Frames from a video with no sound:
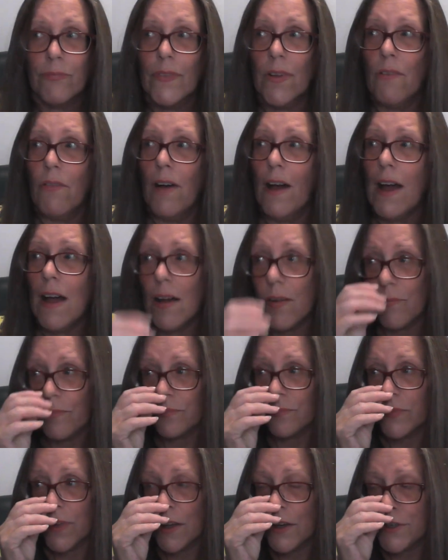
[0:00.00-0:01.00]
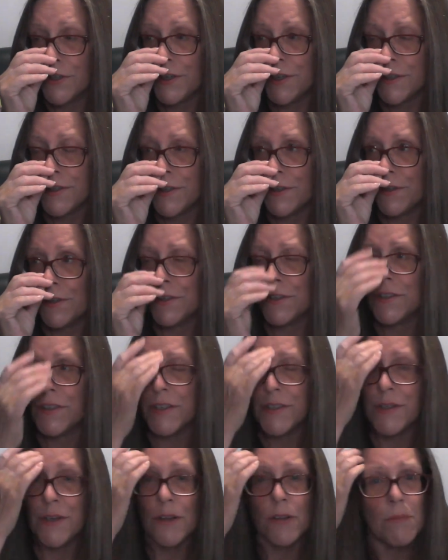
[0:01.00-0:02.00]
Wow. She doesn't usually
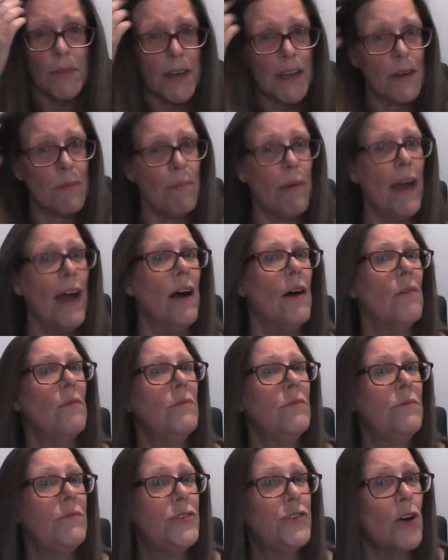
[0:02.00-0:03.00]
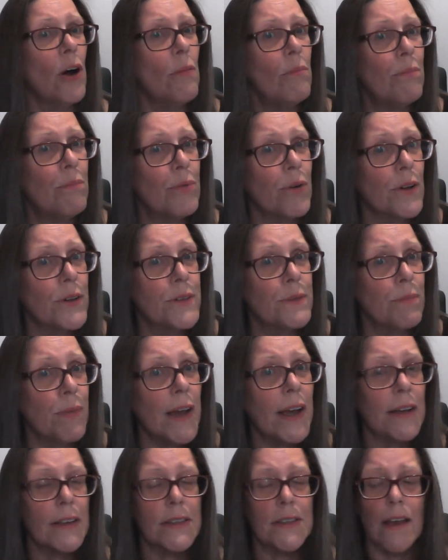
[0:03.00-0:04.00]
tell me about job
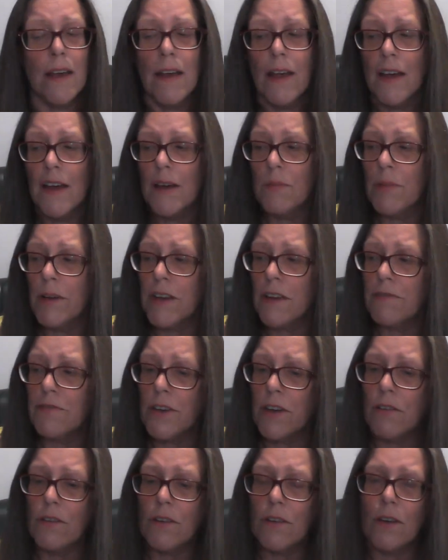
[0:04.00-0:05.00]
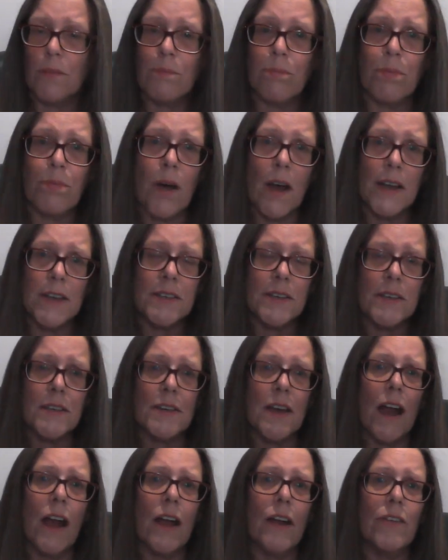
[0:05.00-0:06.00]
prospects, but if you Pisces
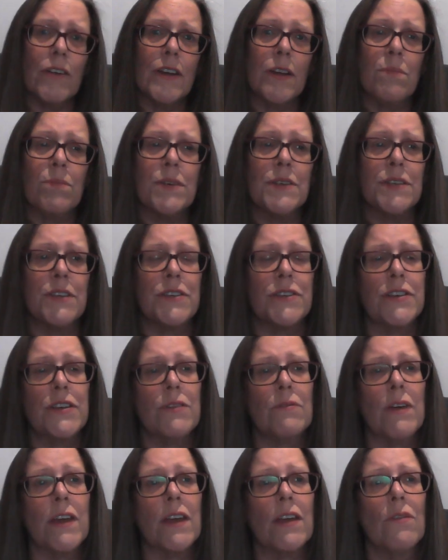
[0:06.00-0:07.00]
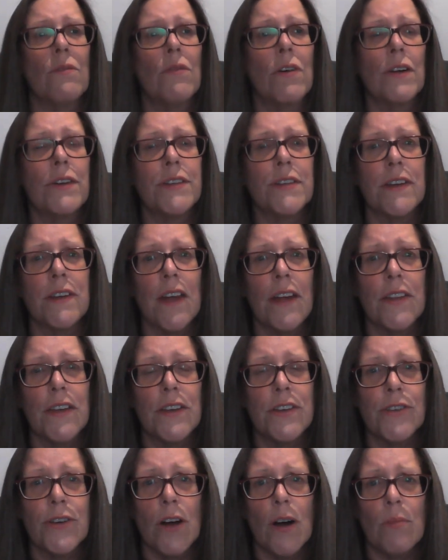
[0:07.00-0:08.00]
are in a position where you want another
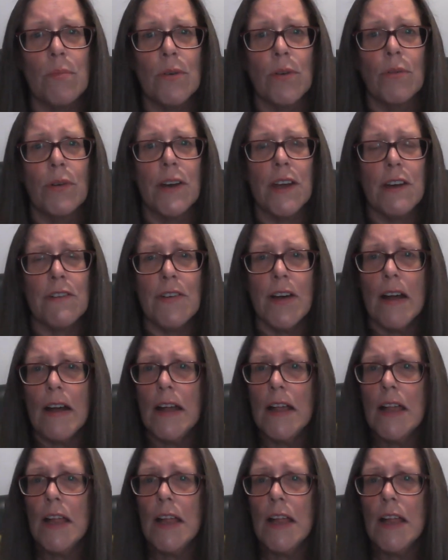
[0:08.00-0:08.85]
job or whatever,